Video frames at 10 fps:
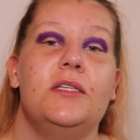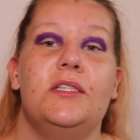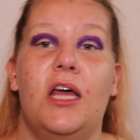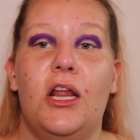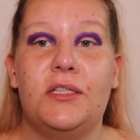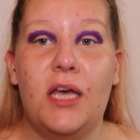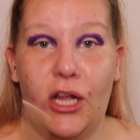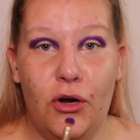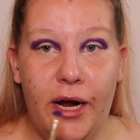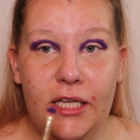So it looks
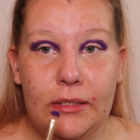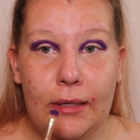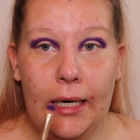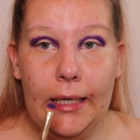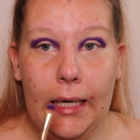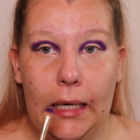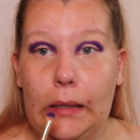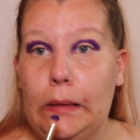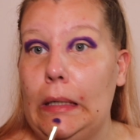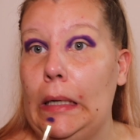kind of crazy right
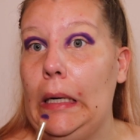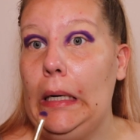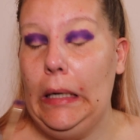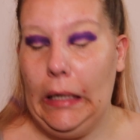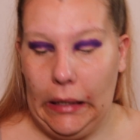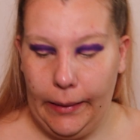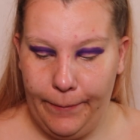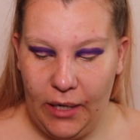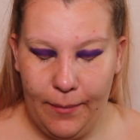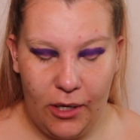now,
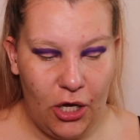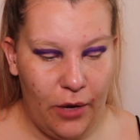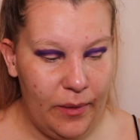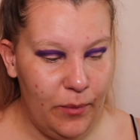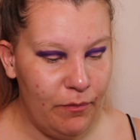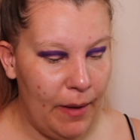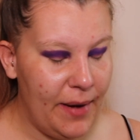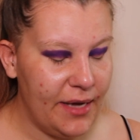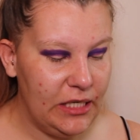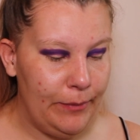but I'm going to go in with my
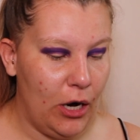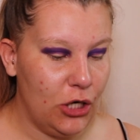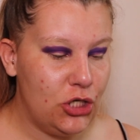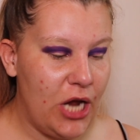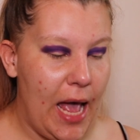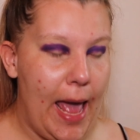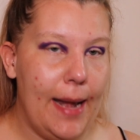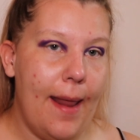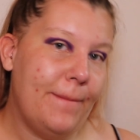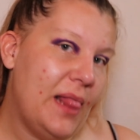blending brush
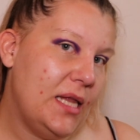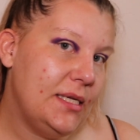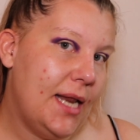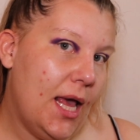and blend it